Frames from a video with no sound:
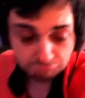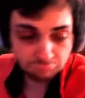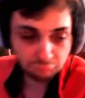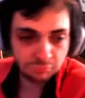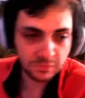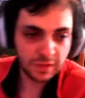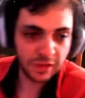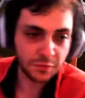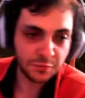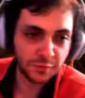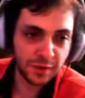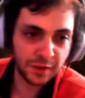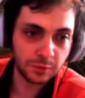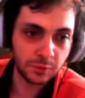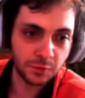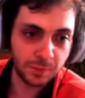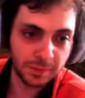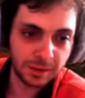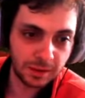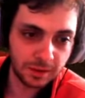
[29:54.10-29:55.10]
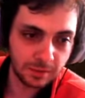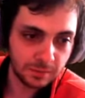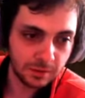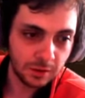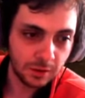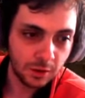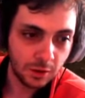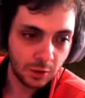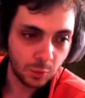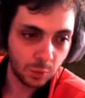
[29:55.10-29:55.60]
That's fine with me.
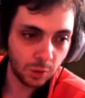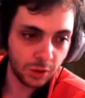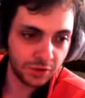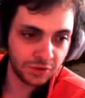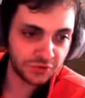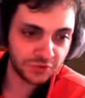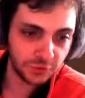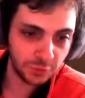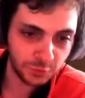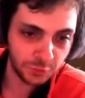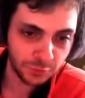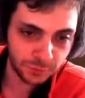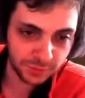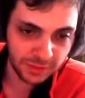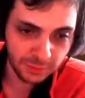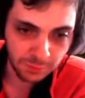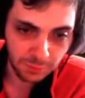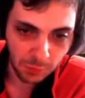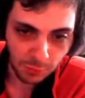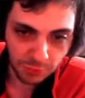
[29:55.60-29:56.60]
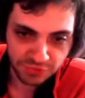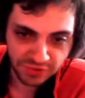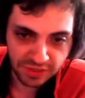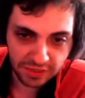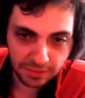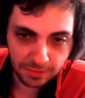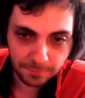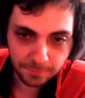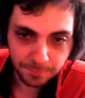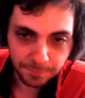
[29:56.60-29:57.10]
1, 2, 3,
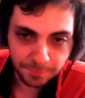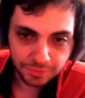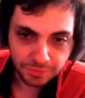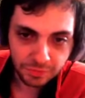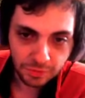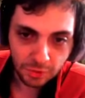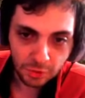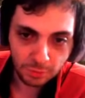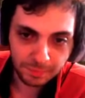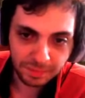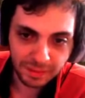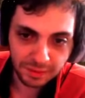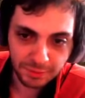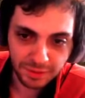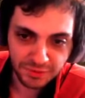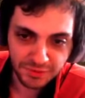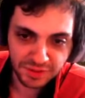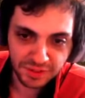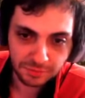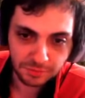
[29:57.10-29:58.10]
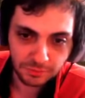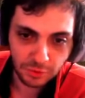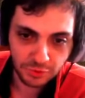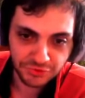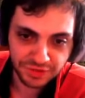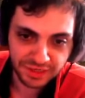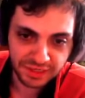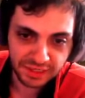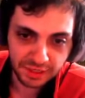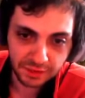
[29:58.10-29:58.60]
rotate. Main reason I'm
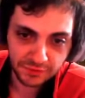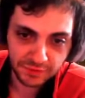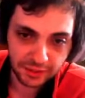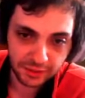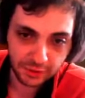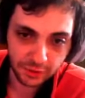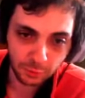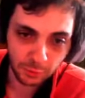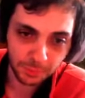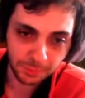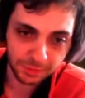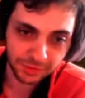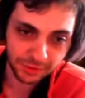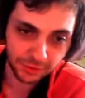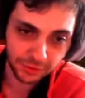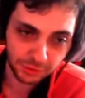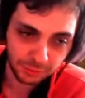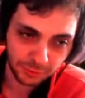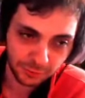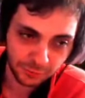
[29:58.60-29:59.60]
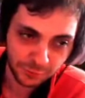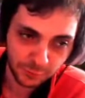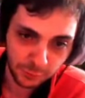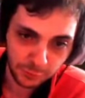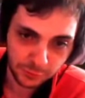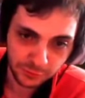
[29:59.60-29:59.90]
rotating, because I don't know what player number 4 is